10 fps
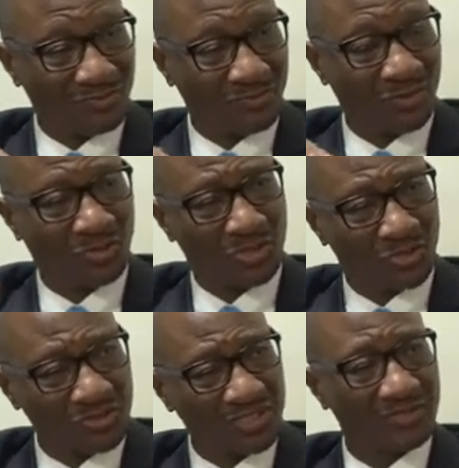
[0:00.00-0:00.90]
Not
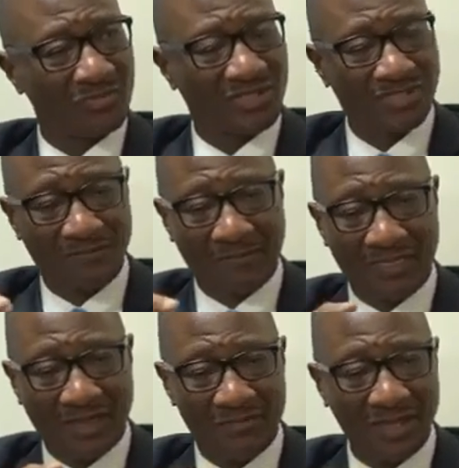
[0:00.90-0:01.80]
users, but
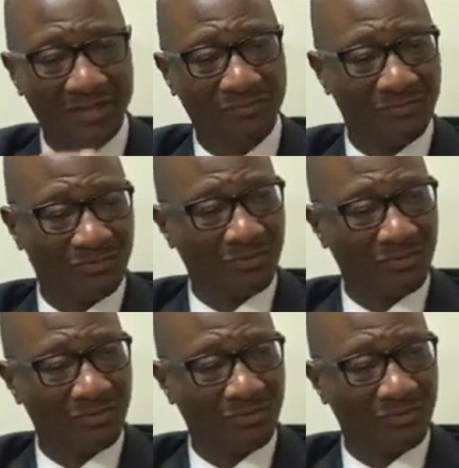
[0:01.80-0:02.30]
I mean,